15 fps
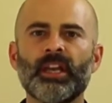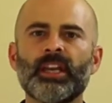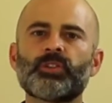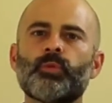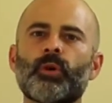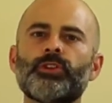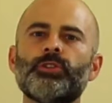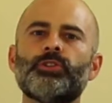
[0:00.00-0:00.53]

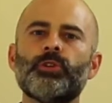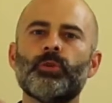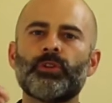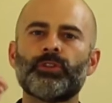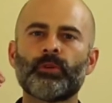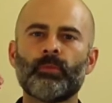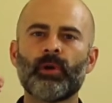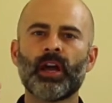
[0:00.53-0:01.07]
It's what you do
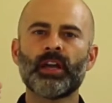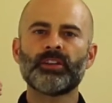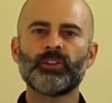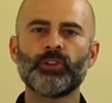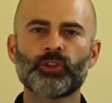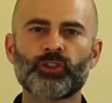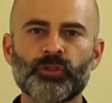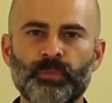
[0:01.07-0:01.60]
with your mind
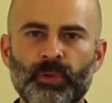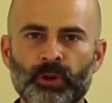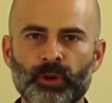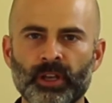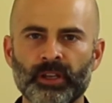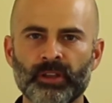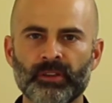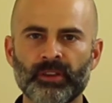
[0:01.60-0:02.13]
and your
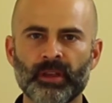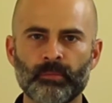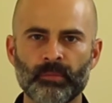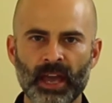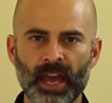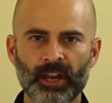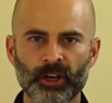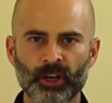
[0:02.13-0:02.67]
spirit that
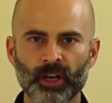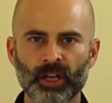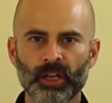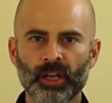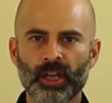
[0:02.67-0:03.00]
matter.